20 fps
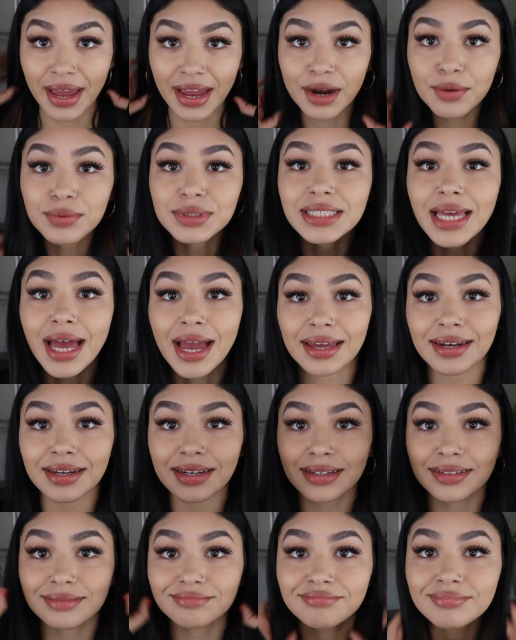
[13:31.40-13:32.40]
My hair was
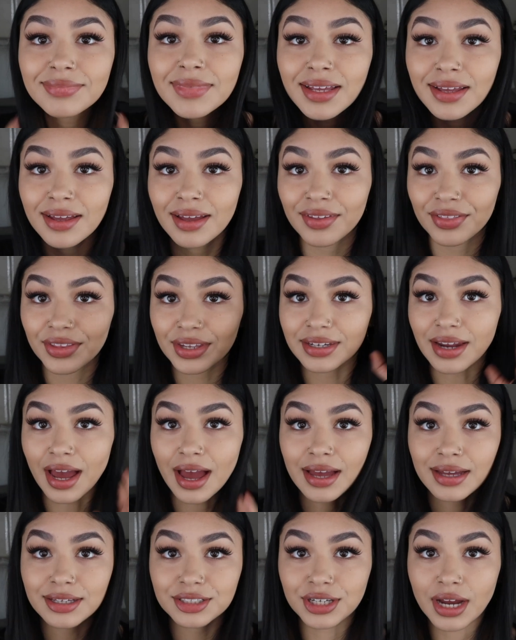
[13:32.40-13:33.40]
hiding. The
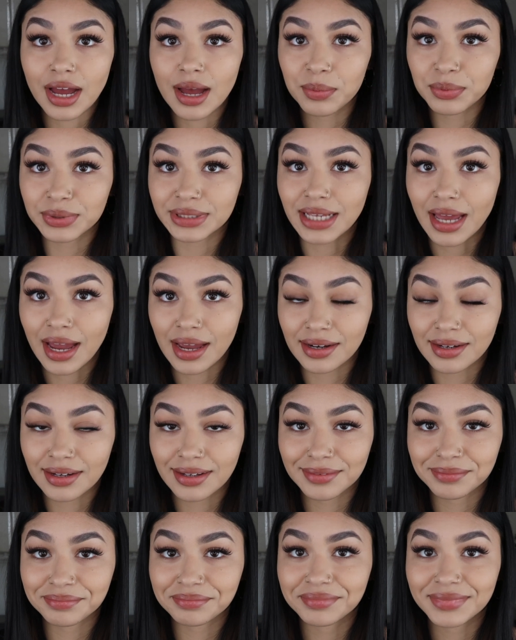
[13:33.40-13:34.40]
dye job was
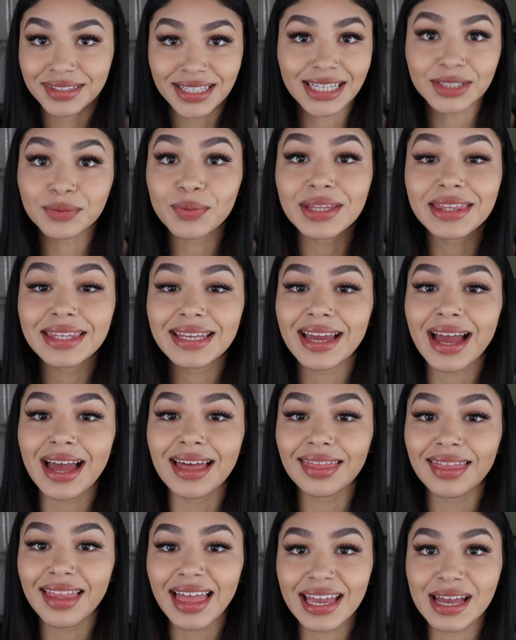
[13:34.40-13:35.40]
hiding. That's one thing
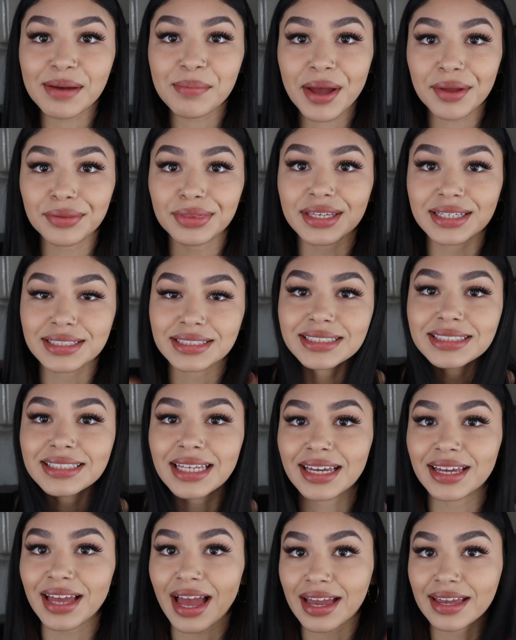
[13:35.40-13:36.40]
I like about this, is
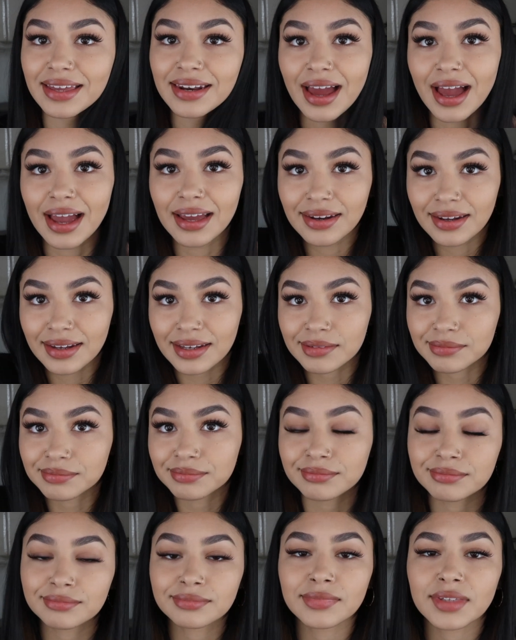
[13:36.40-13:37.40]
like I can hide it.
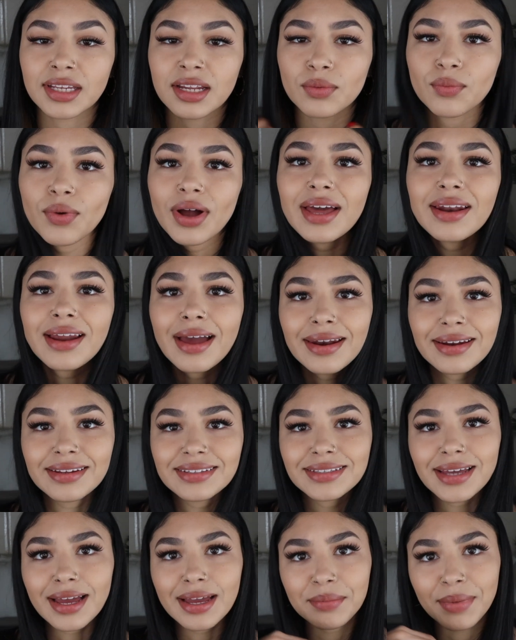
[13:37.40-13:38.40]
What? I
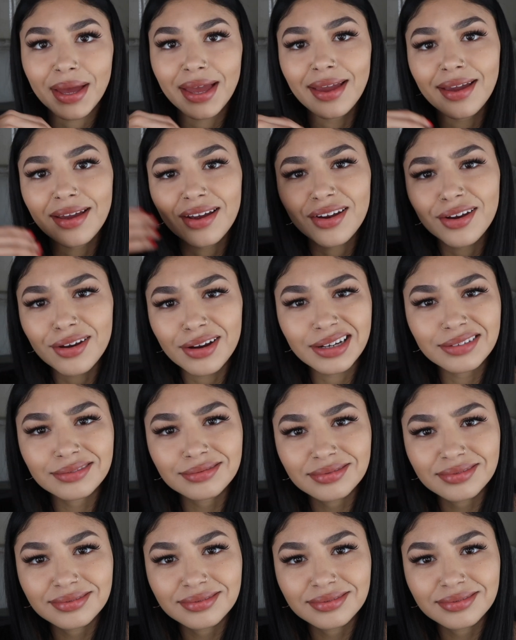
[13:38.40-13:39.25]
didn't dye my hair?